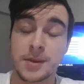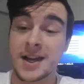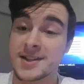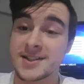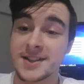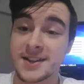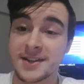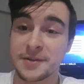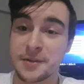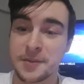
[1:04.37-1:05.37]

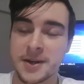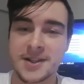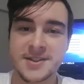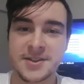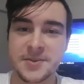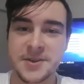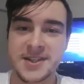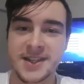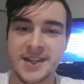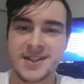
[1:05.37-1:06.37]
plastic from ice cream
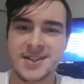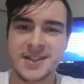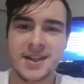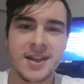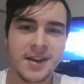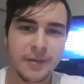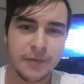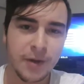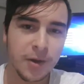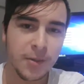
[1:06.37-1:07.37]
containers,
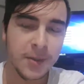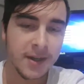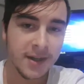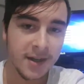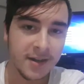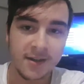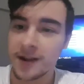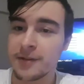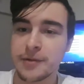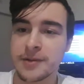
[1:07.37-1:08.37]
foam, and
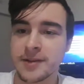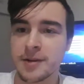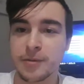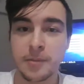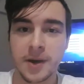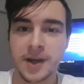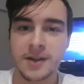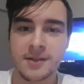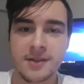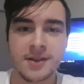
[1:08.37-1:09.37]
glove got from
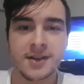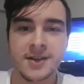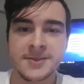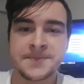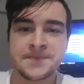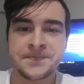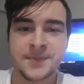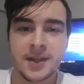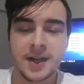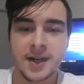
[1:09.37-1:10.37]
Bunnings.
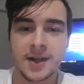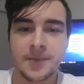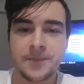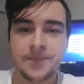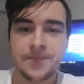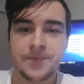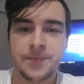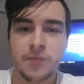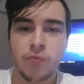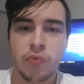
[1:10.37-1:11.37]
Um,
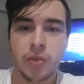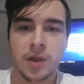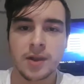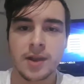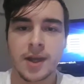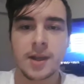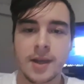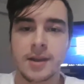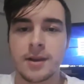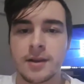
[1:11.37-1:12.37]
yeah,
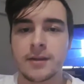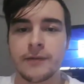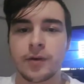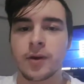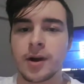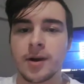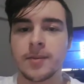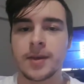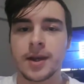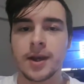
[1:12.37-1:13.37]
like the
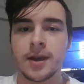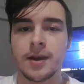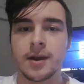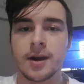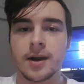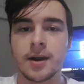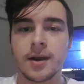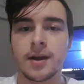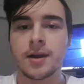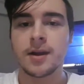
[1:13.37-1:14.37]
forearm and
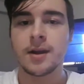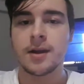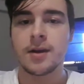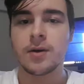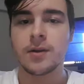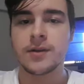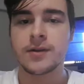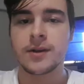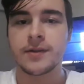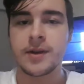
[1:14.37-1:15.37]
all this
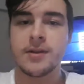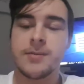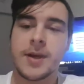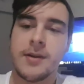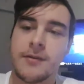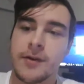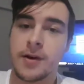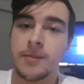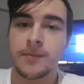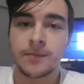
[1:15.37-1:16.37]
stuff here is made of
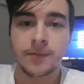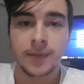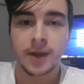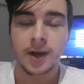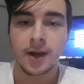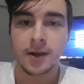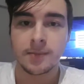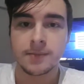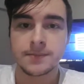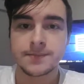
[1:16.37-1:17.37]
foam. Um,